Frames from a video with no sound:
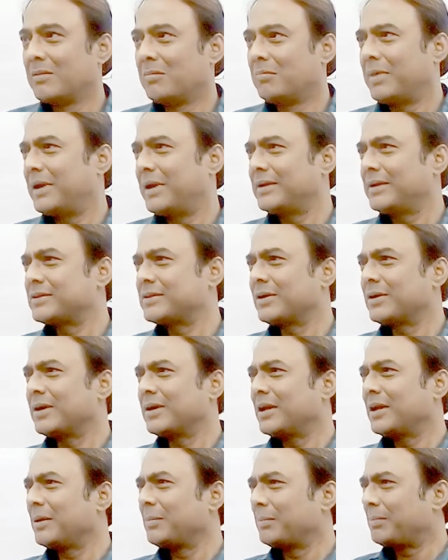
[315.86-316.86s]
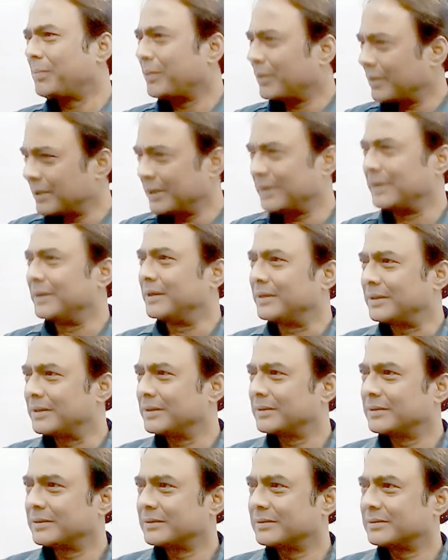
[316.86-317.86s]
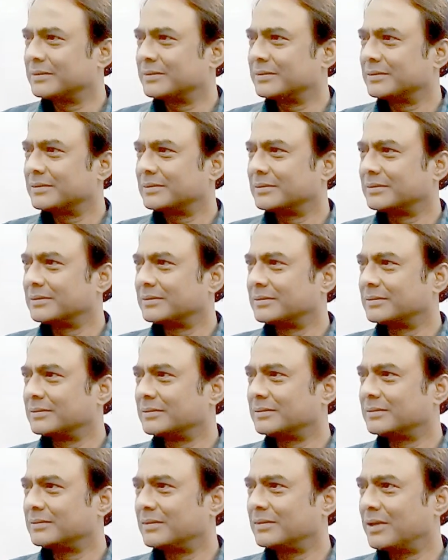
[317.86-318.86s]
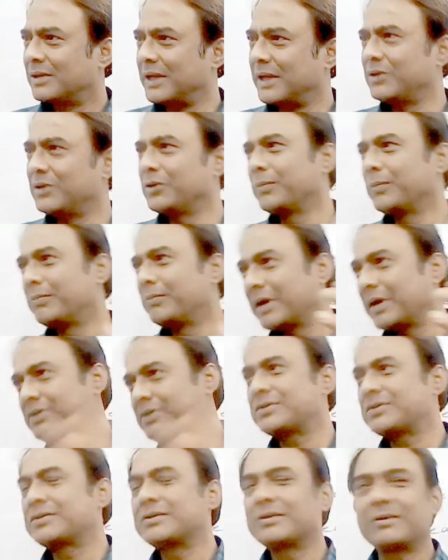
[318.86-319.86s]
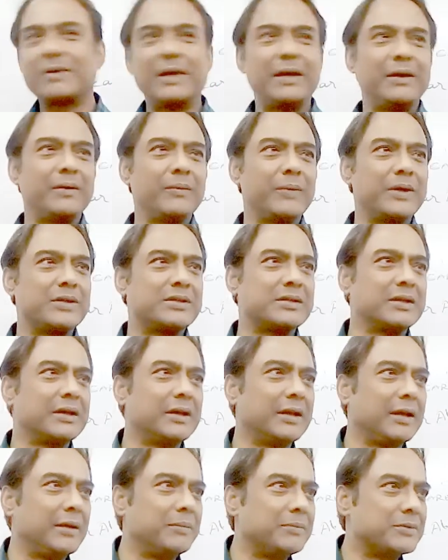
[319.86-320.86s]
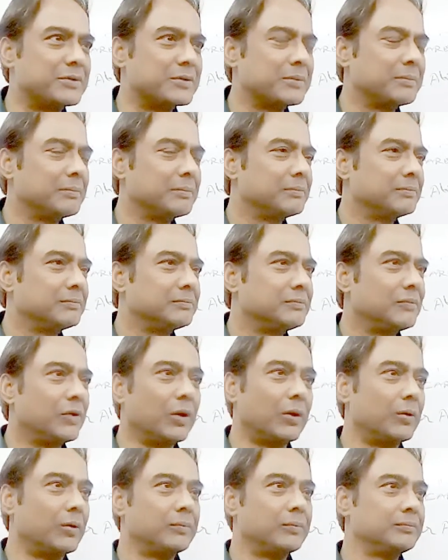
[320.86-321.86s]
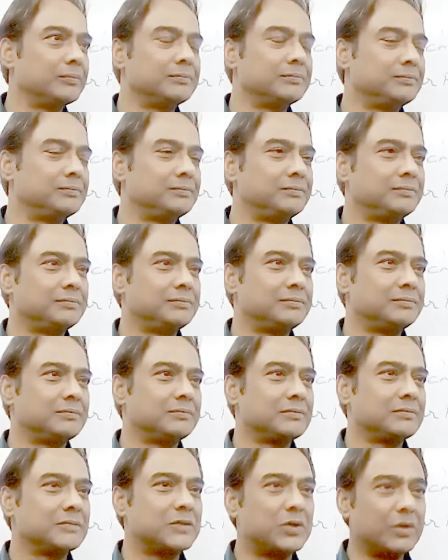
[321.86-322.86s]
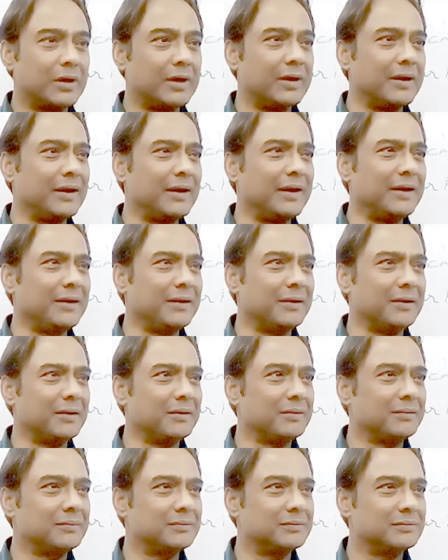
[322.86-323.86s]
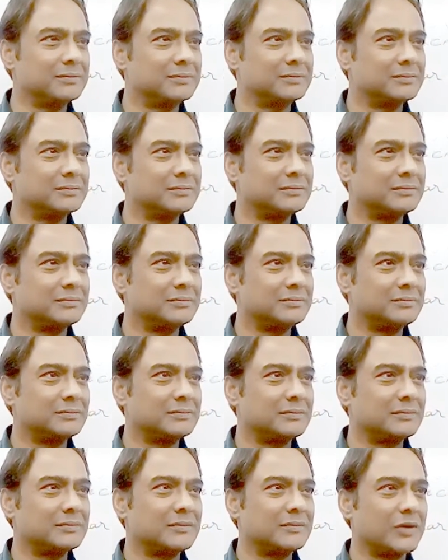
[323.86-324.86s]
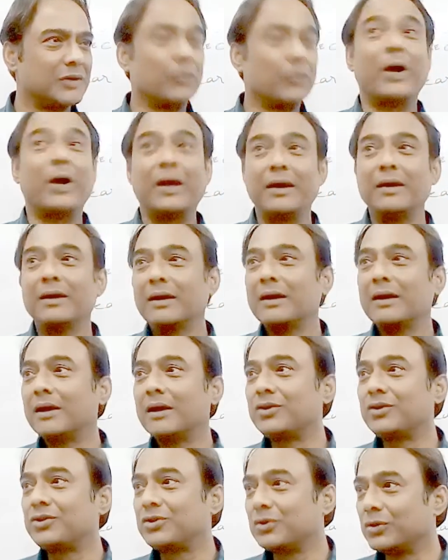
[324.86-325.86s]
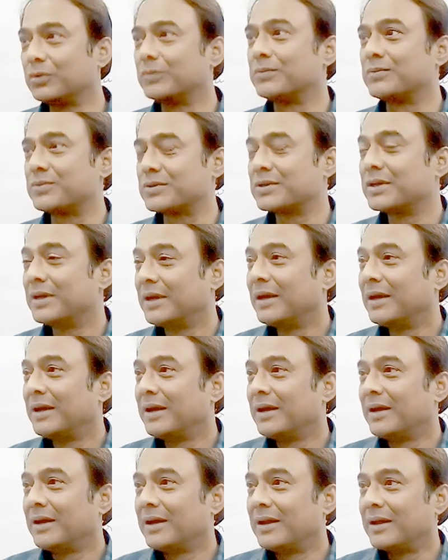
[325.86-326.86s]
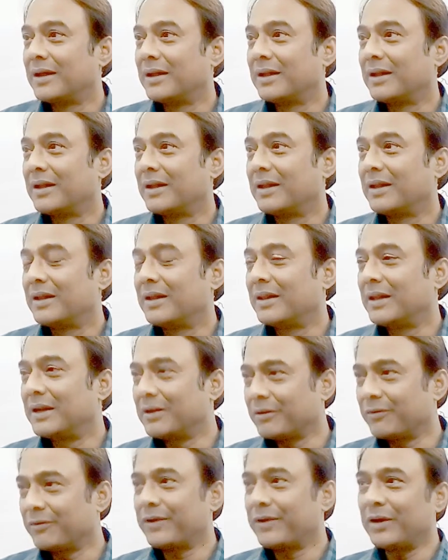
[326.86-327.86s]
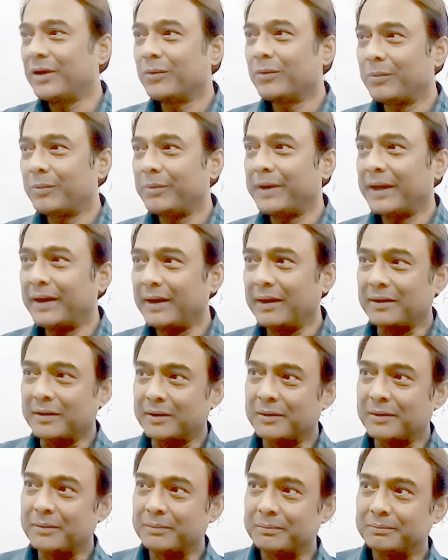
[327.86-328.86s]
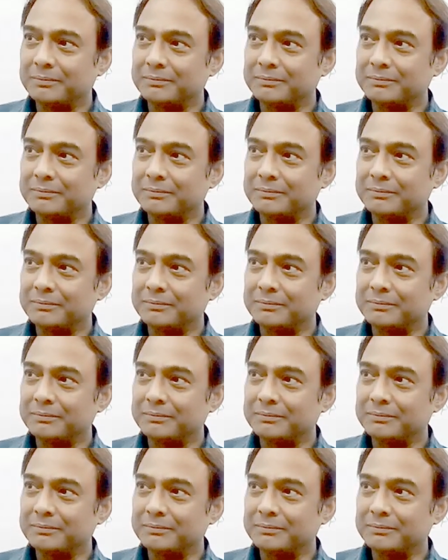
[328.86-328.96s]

But it's not important that you must write Western names. No, you are an Indian. One assumes that your friend would be an Indian.